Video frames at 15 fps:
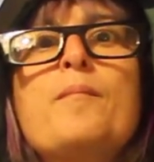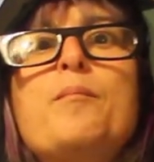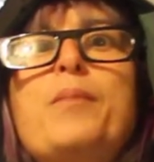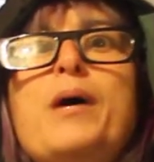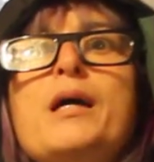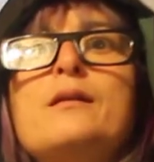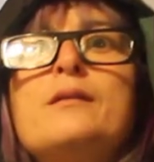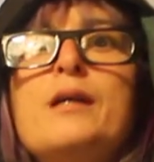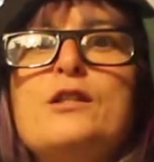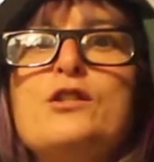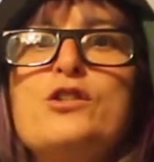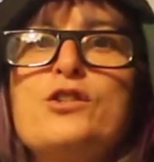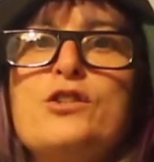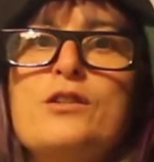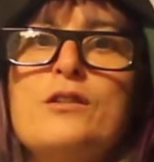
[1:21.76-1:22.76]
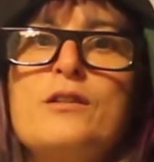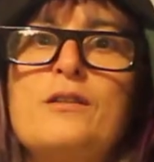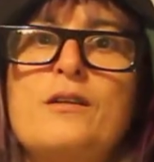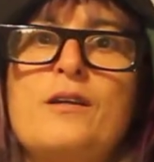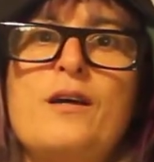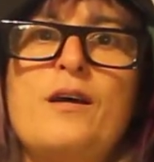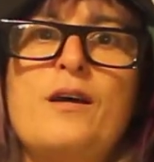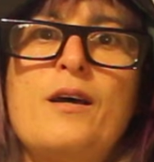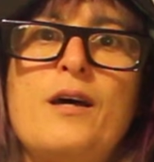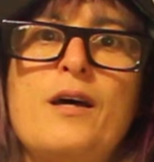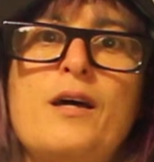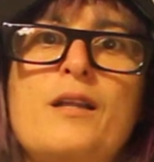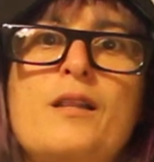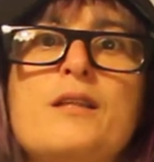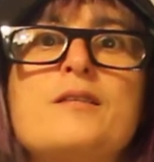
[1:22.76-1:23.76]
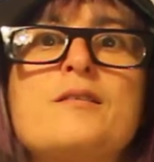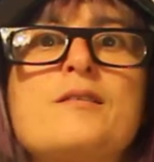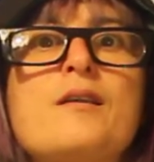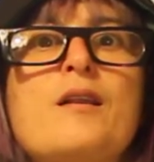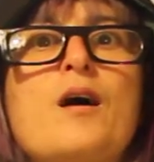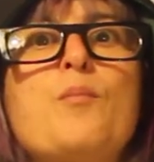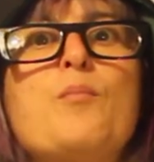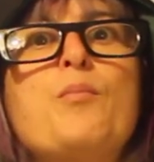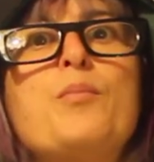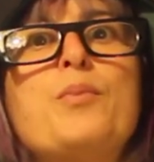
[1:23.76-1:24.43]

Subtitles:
pay attention and listen up.